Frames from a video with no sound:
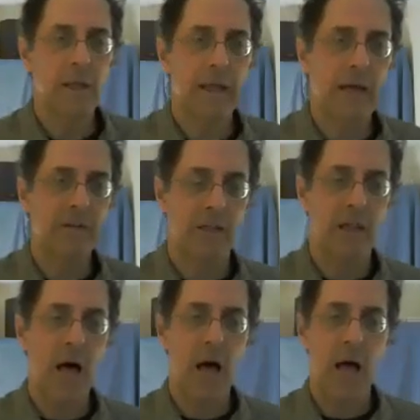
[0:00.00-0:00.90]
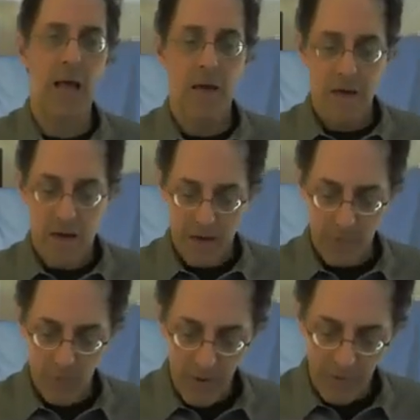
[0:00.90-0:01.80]
allowed to lie
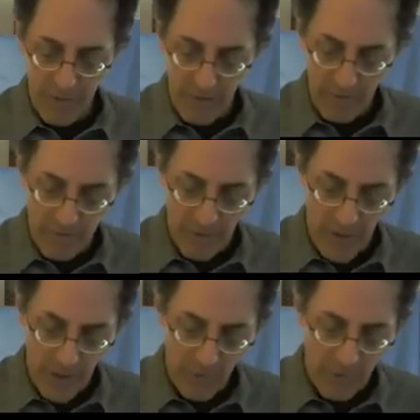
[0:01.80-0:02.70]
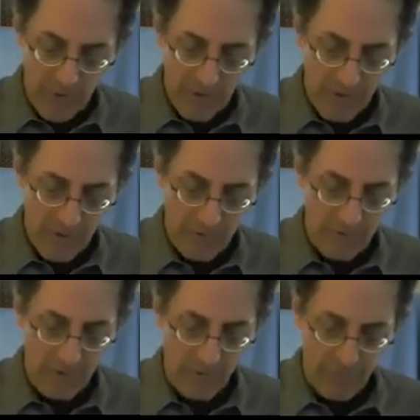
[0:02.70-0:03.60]
on one of these green tinted
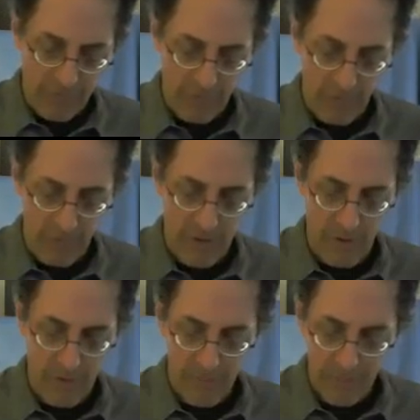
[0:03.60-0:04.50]
surfaces over here.